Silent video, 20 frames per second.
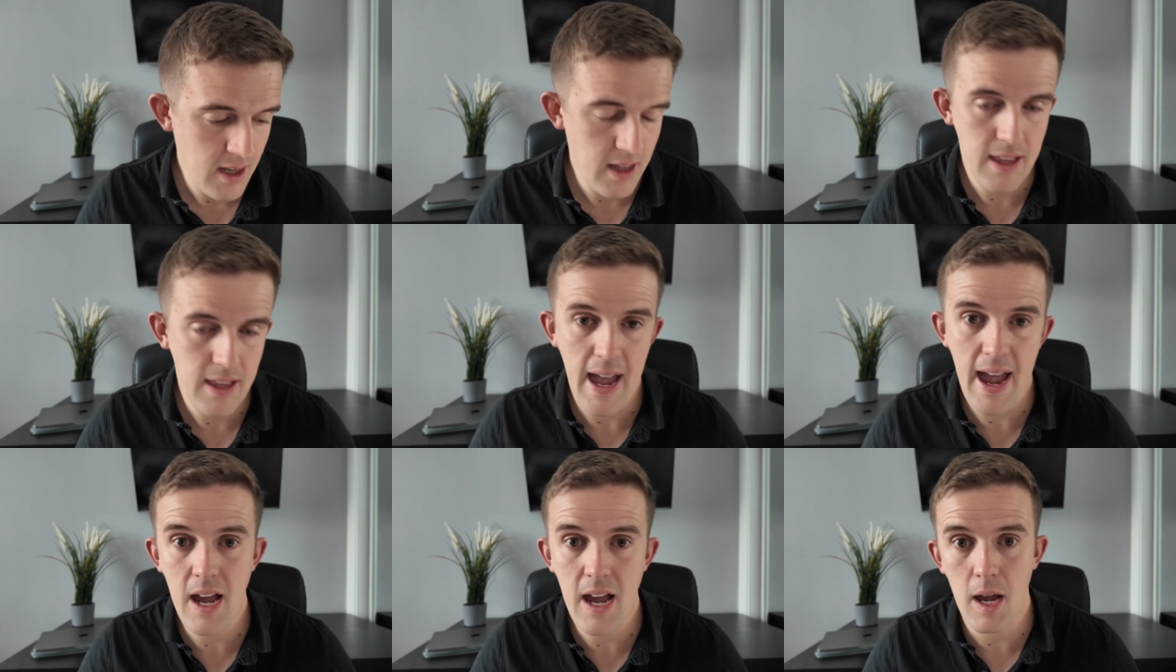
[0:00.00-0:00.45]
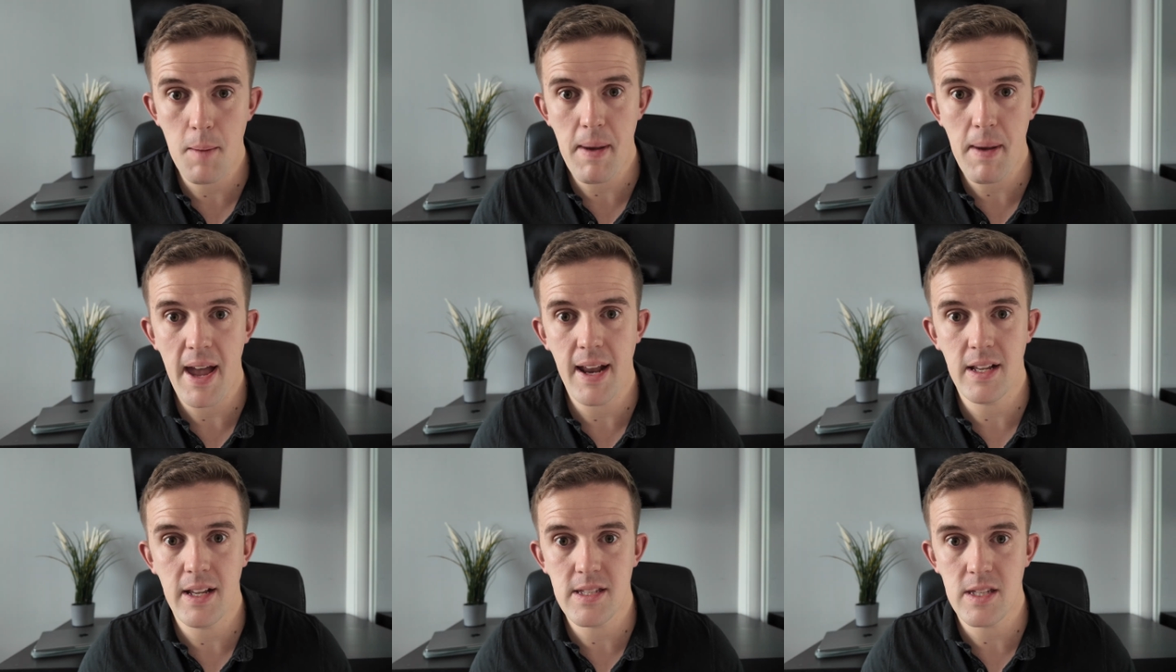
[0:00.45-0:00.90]
The AI
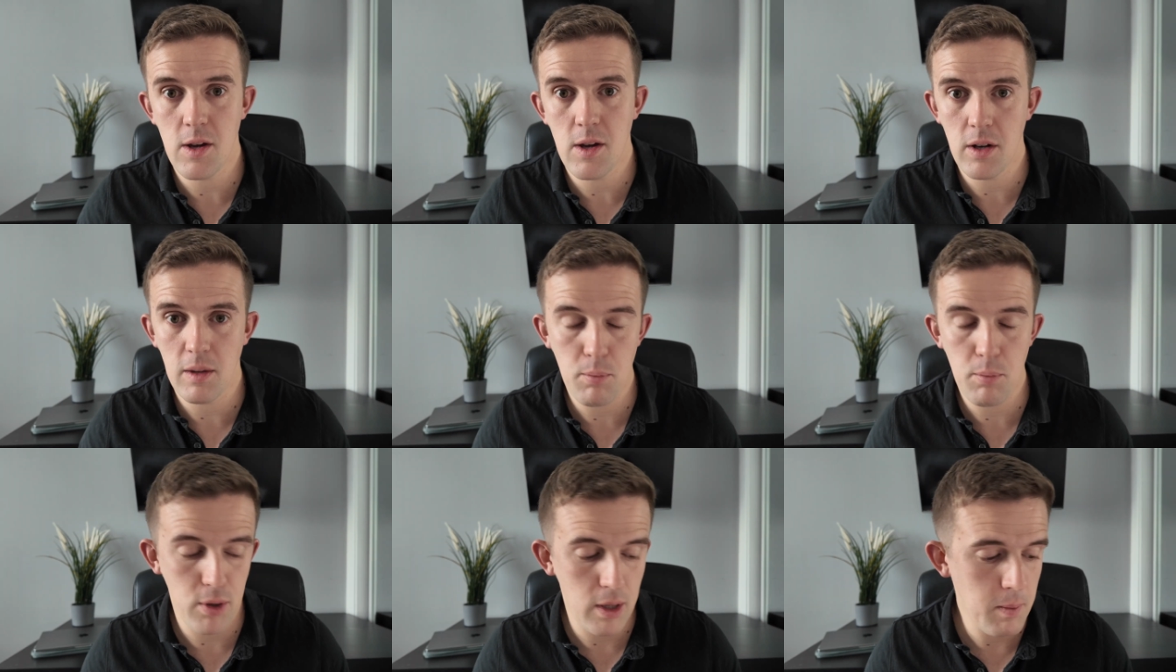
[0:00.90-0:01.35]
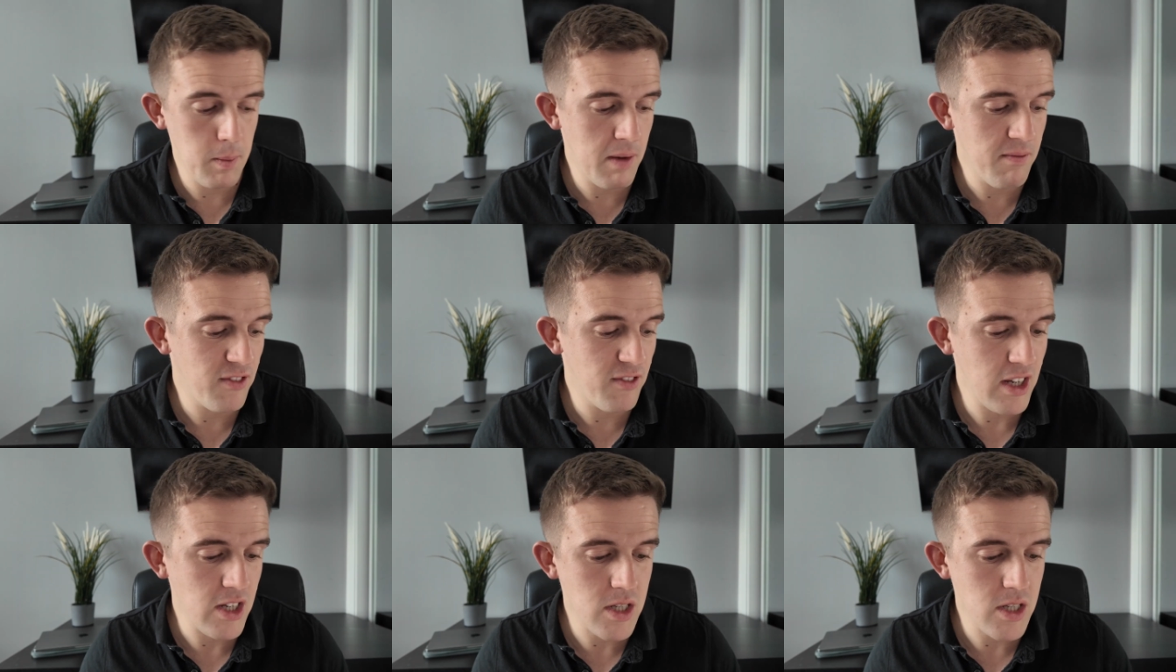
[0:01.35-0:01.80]
Pen is the only premium
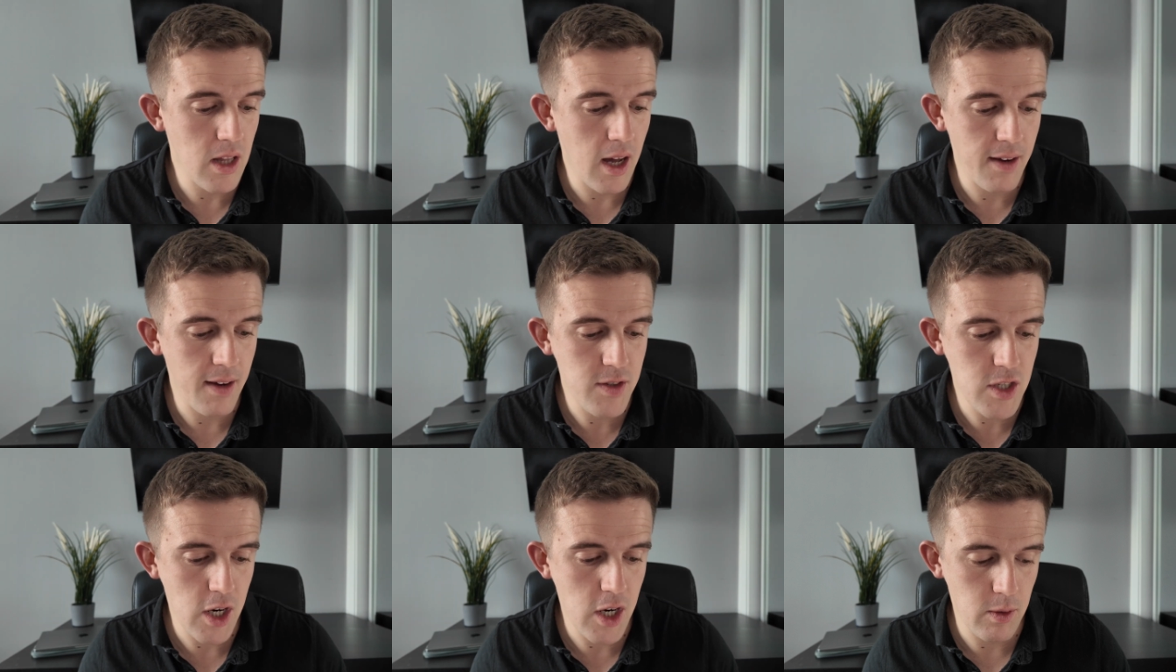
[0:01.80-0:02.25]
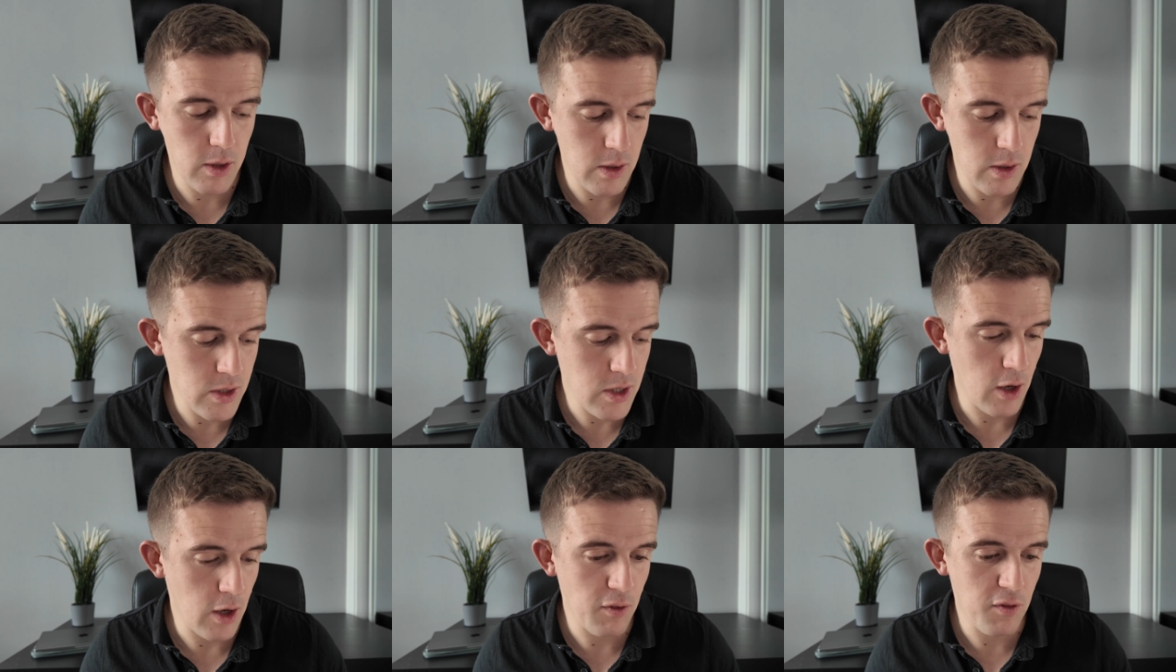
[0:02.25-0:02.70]
feature that I've shown you
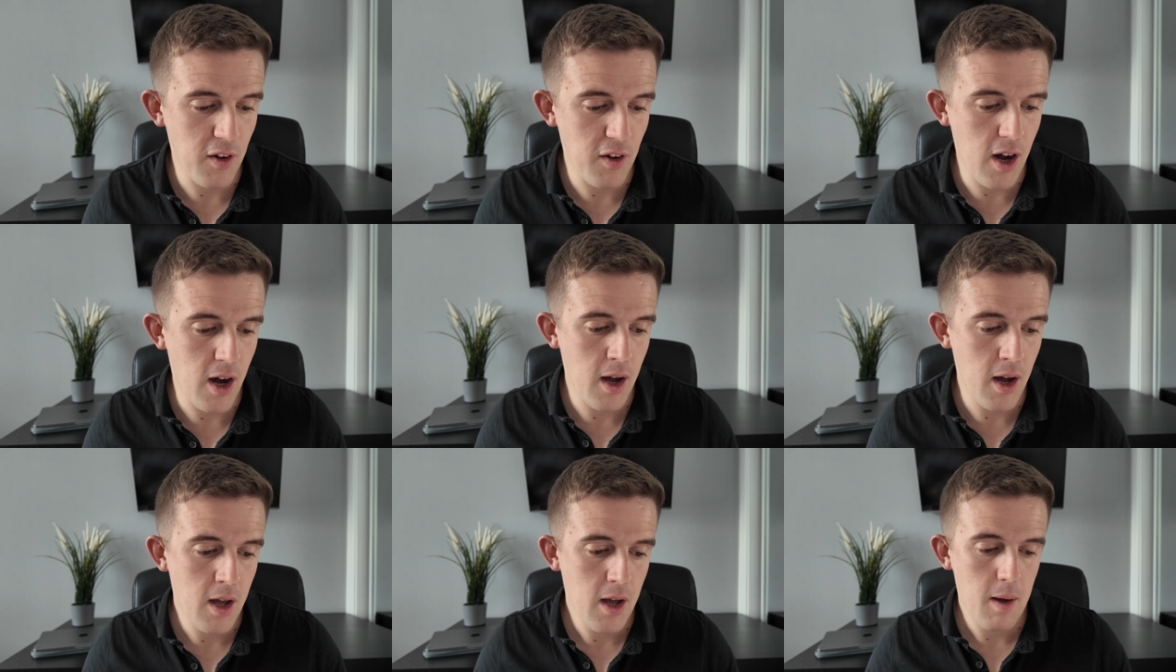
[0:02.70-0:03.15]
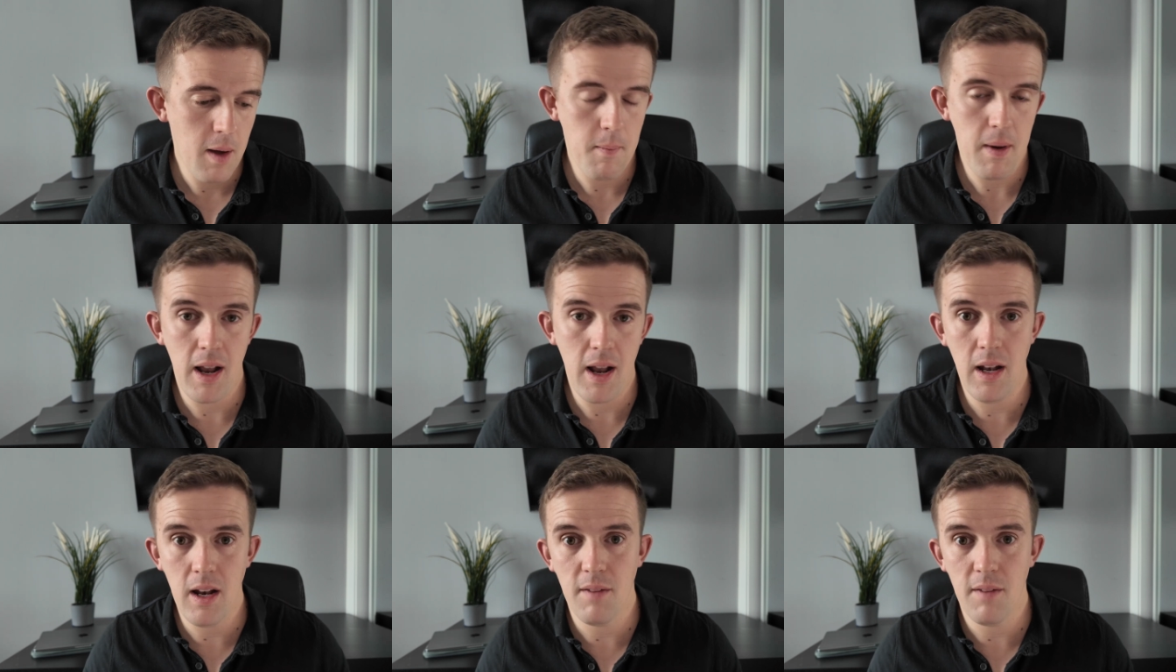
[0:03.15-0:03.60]
so far,
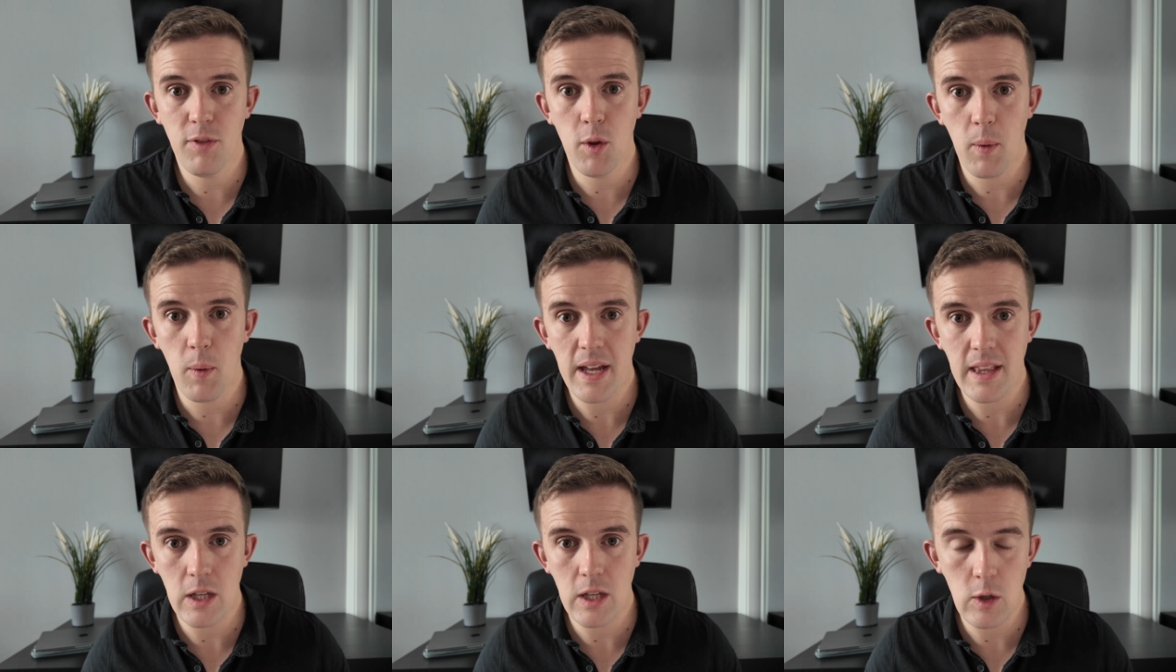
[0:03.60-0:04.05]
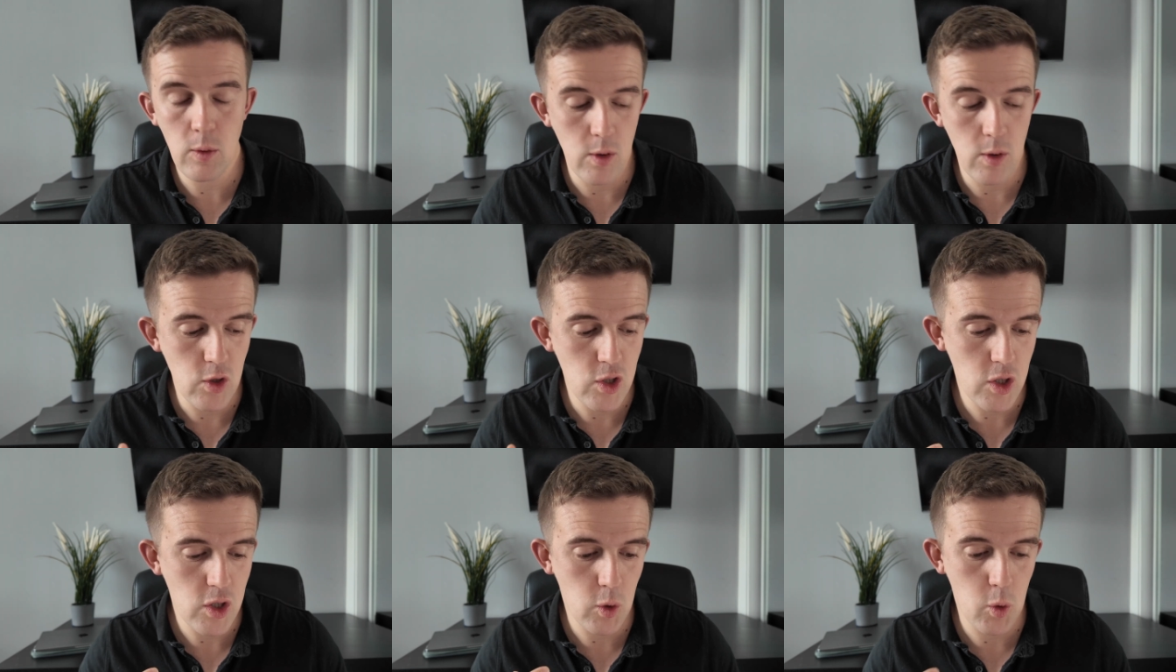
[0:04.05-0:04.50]
but I love the way that you
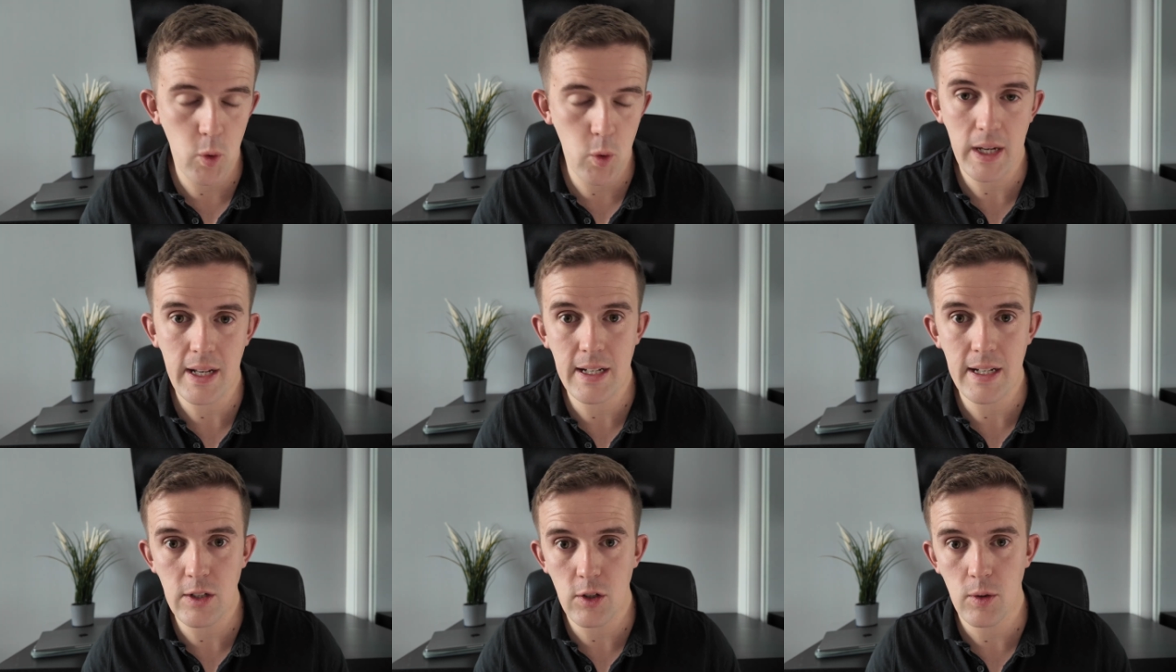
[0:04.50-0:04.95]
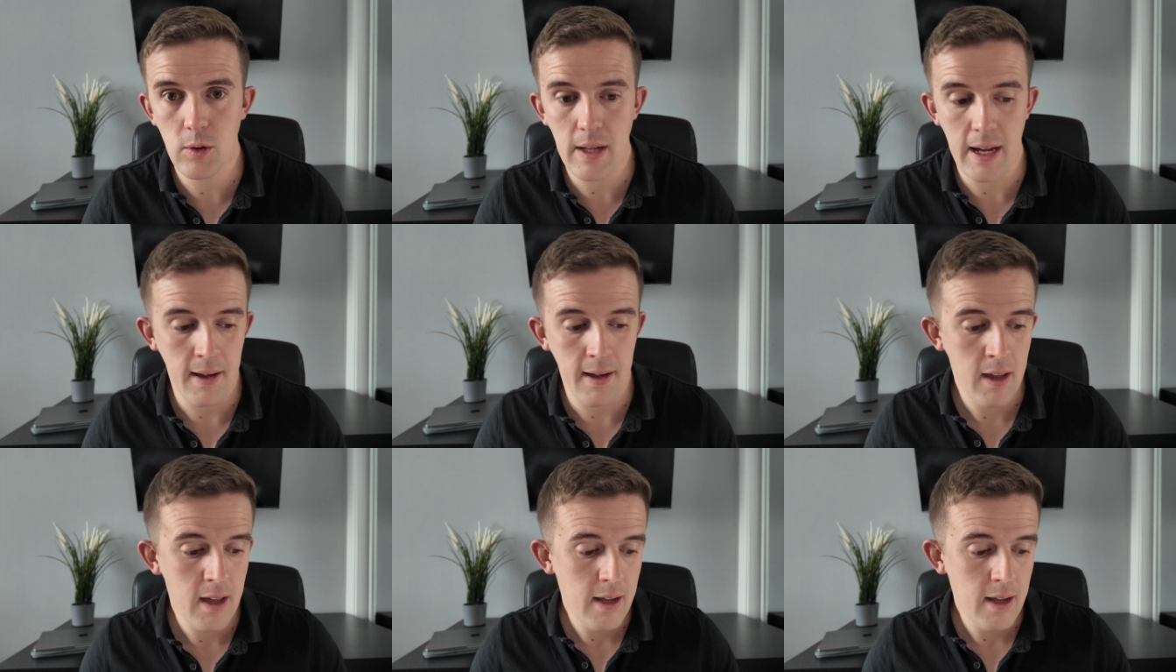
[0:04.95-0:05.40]
can just quickly do that.